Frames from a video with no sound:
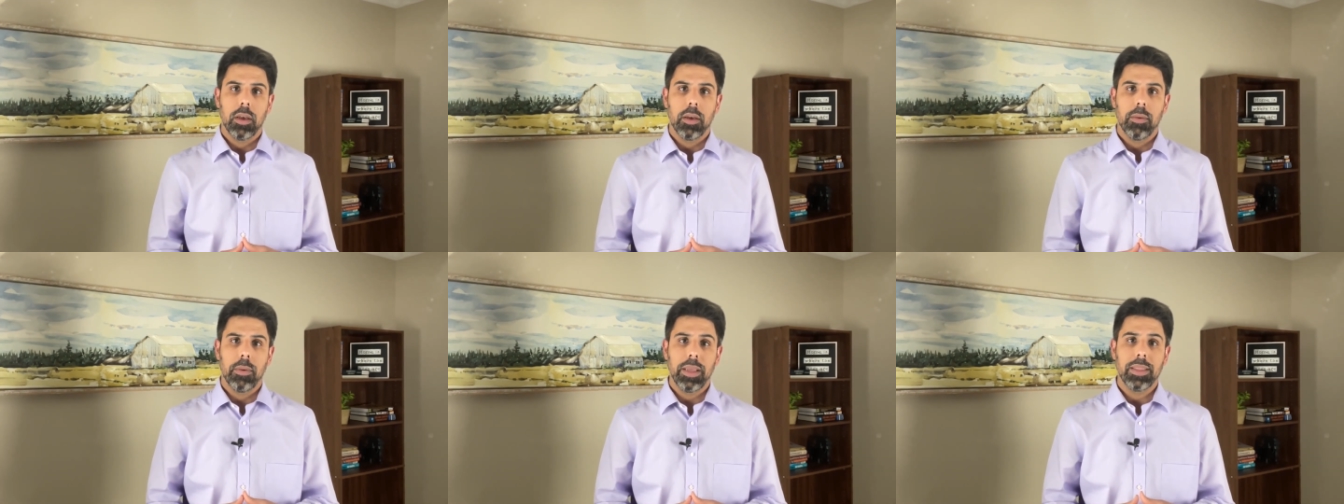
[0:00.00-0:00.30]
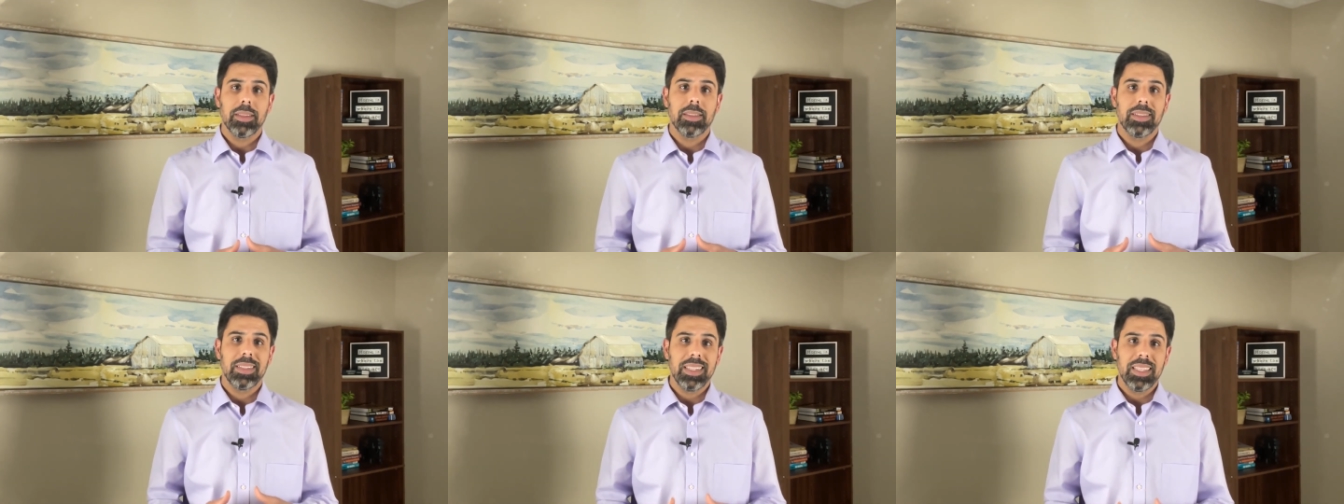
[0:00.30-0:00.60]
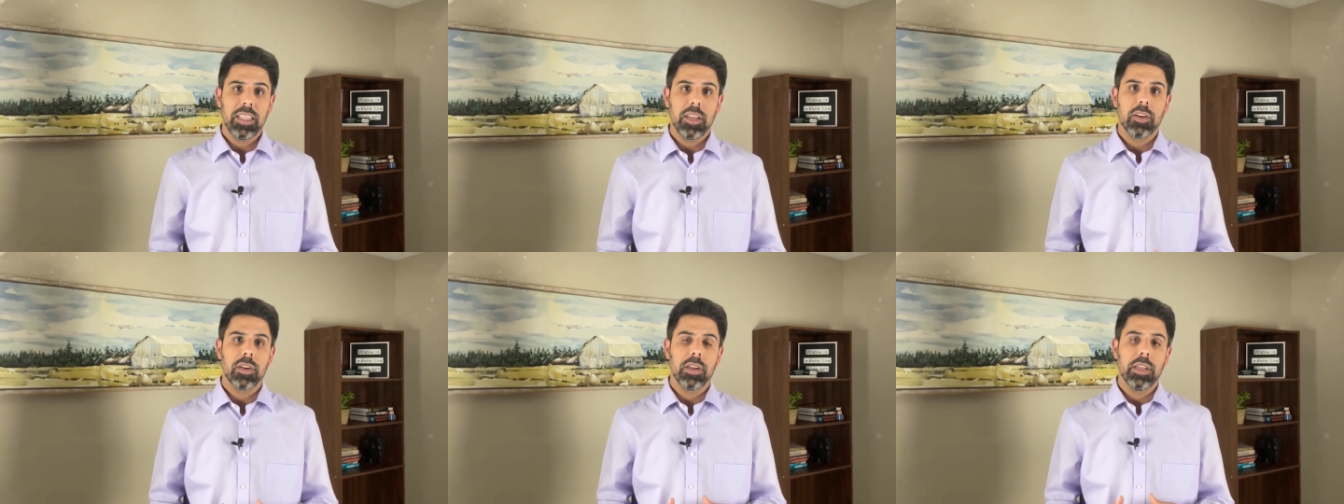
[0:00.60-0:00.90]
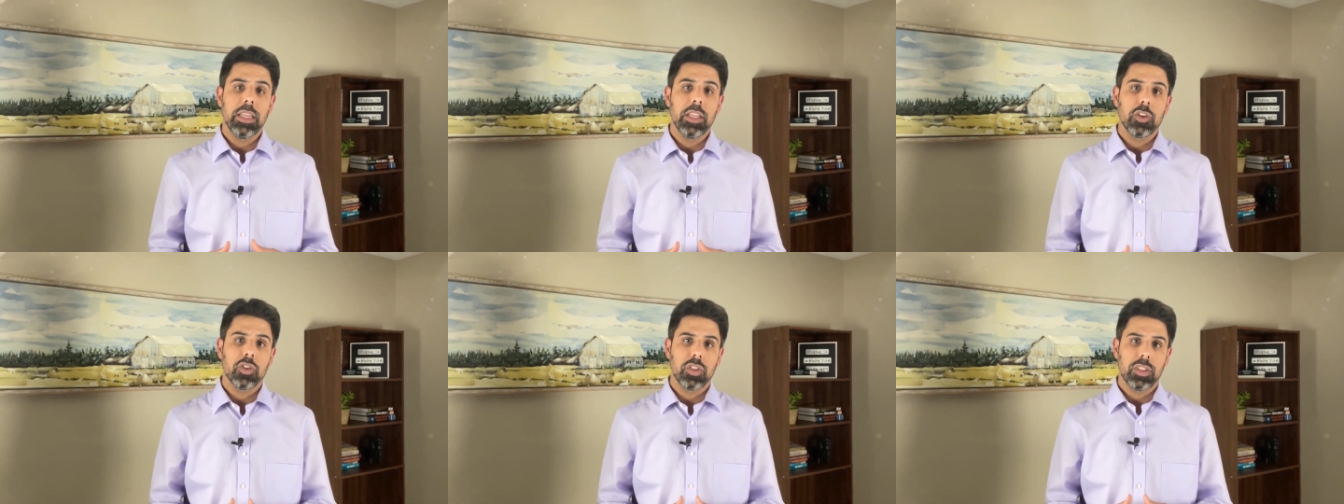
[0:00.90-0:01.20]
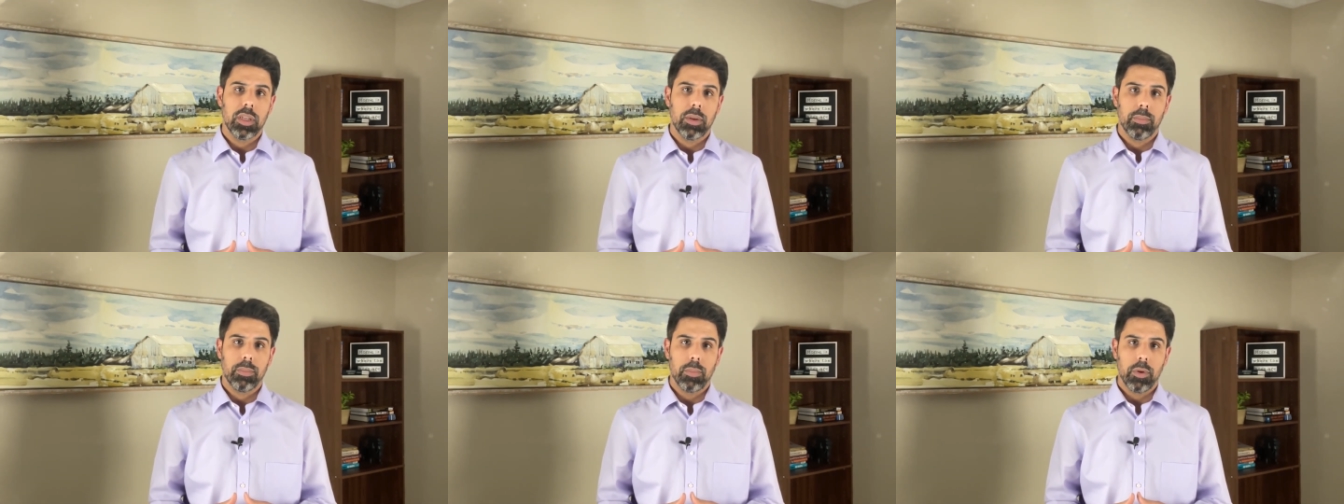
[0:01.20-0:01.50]
and the senior
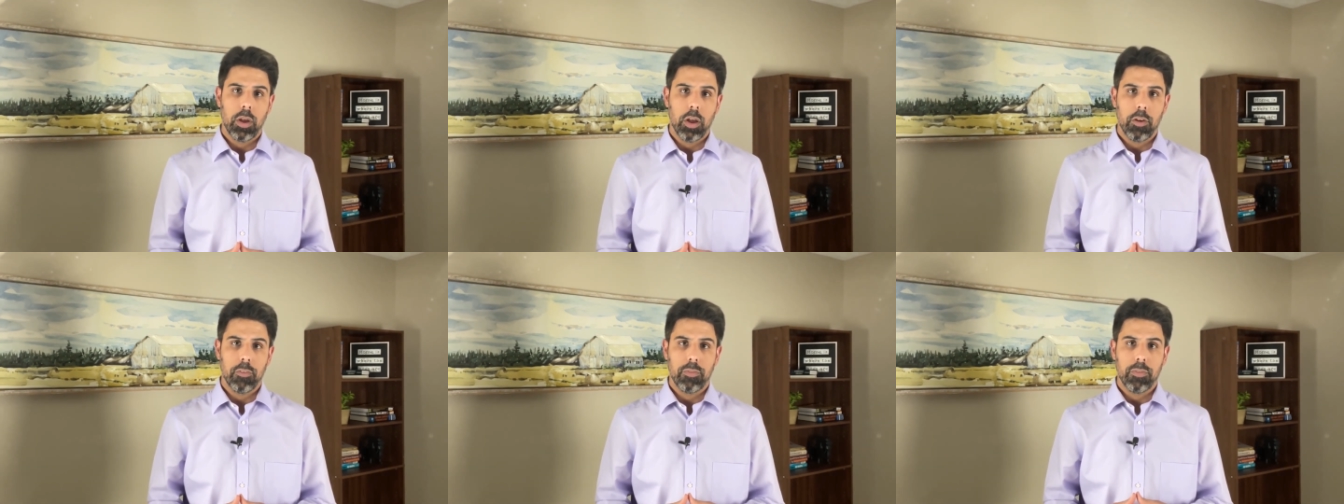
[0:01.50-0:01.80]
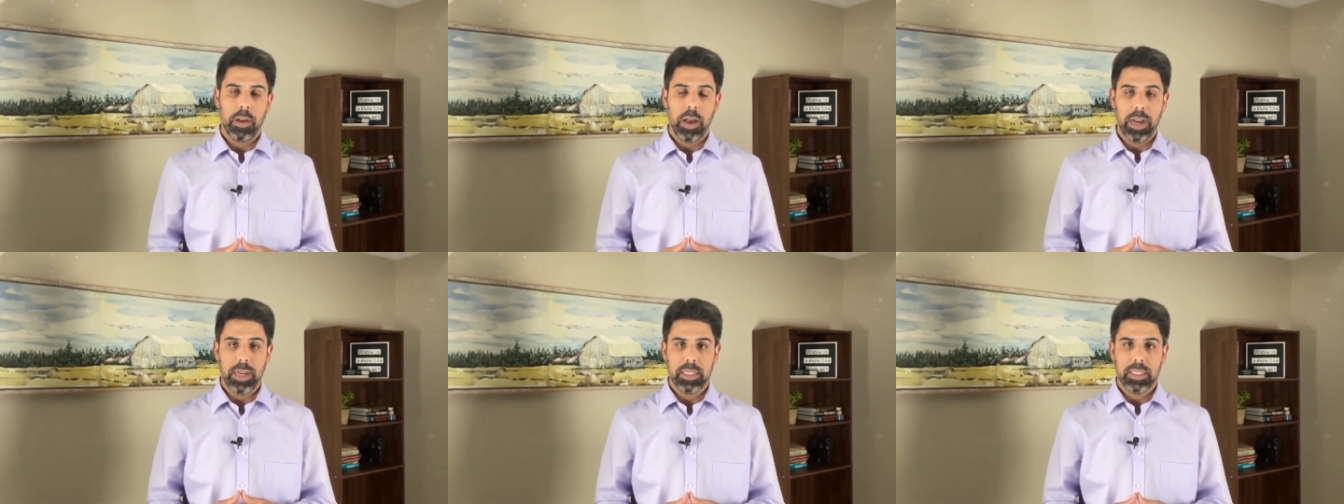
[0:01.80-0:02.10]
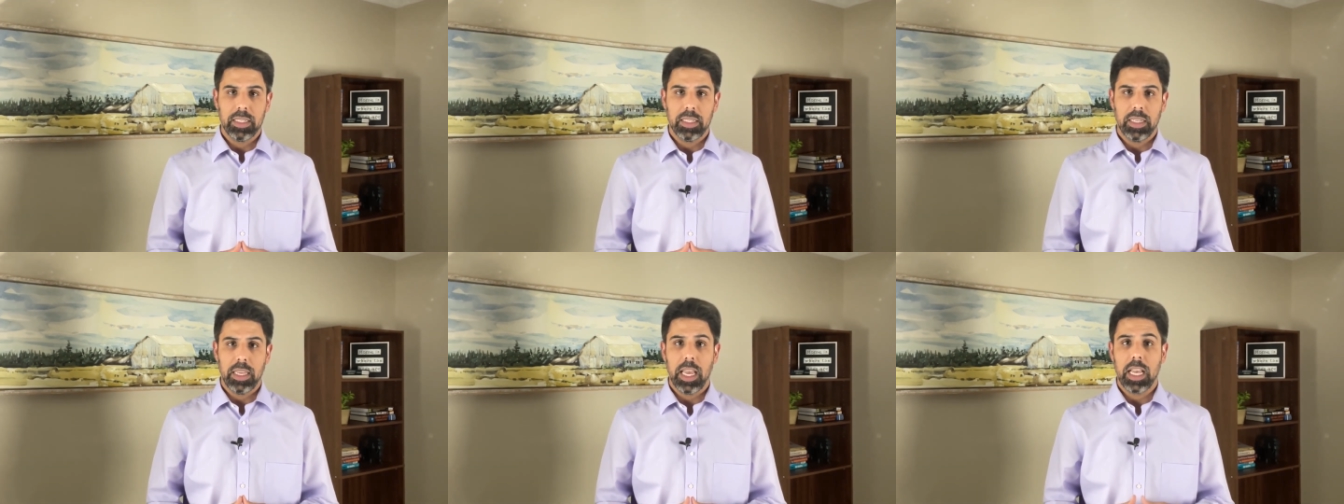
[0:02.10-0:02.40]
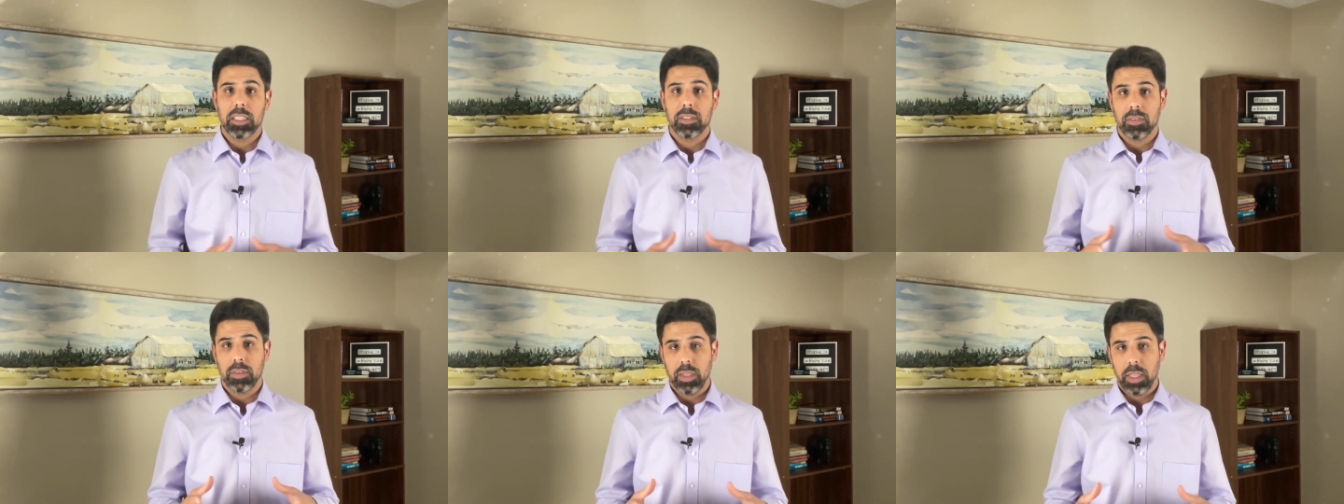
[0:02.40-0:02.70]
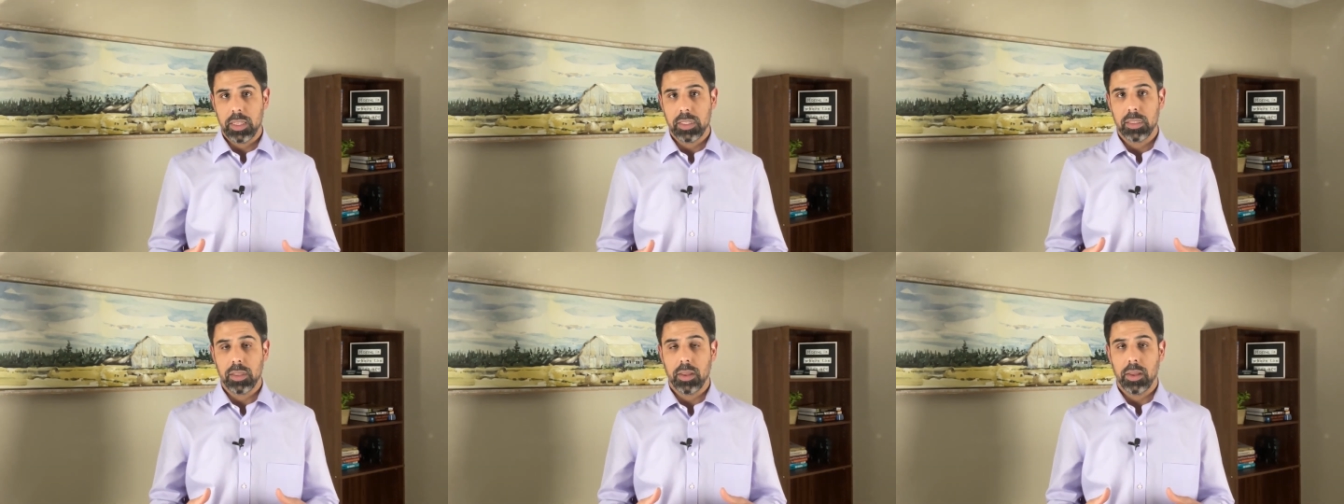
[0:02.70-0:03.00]
leadership of IT as well
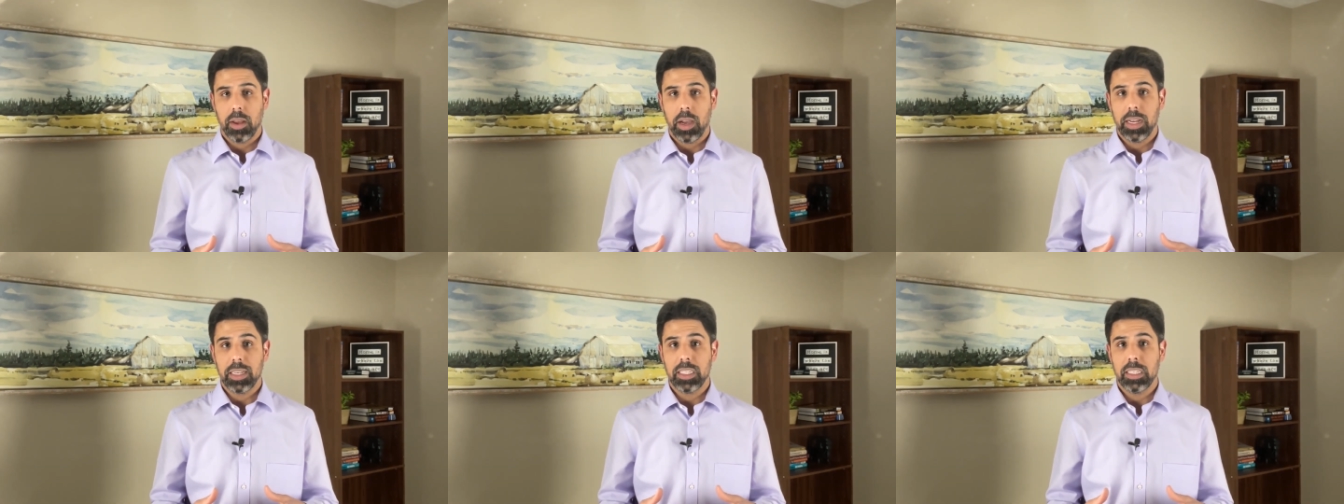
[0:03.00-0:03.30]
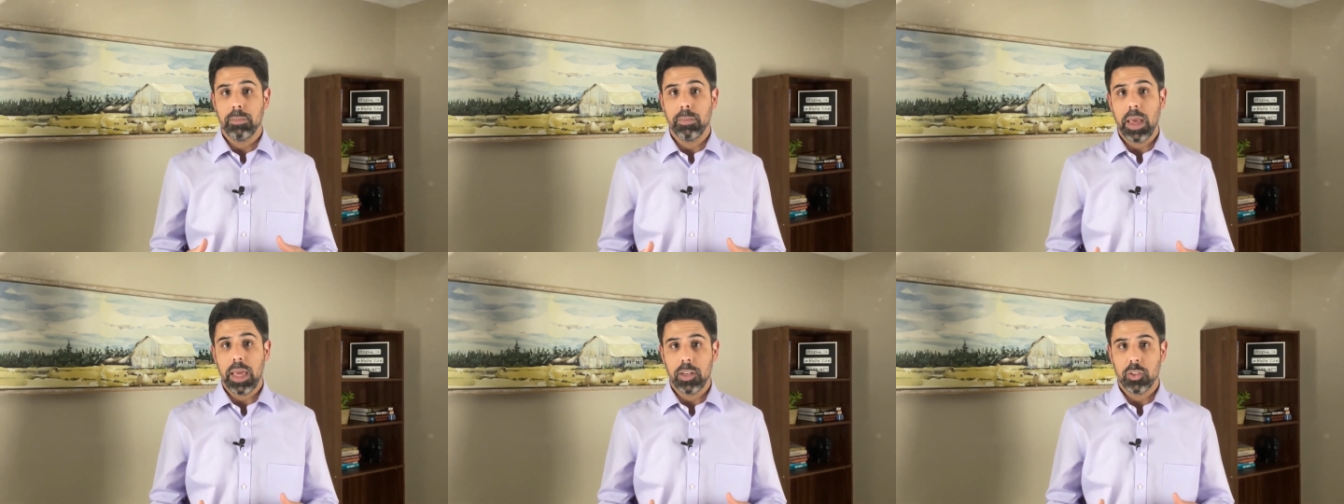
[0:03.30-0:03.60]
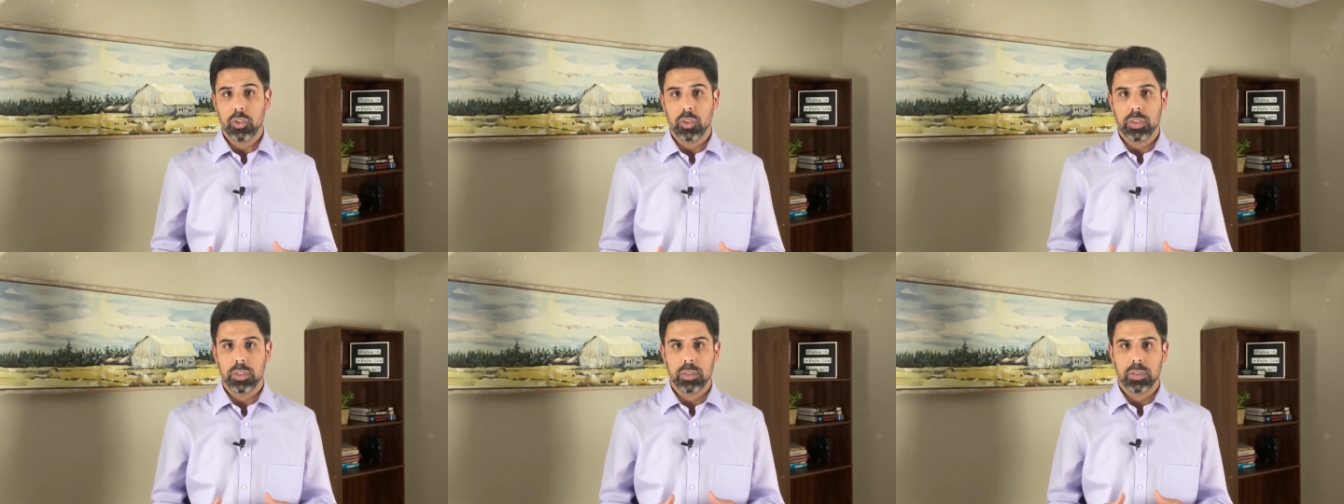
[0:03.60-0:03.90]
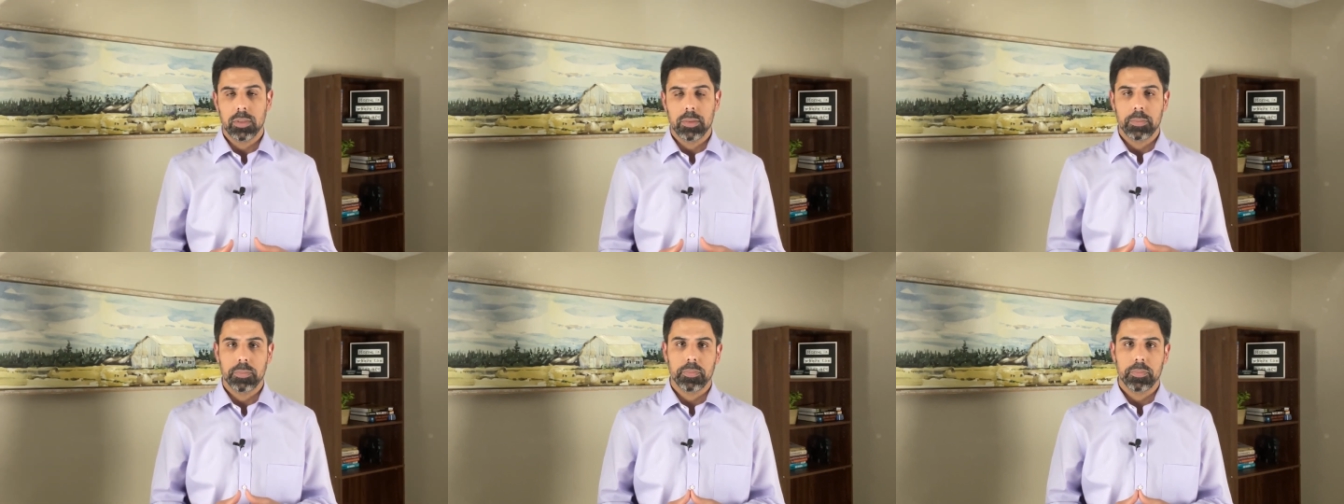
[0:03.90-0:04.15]
as the IT managers.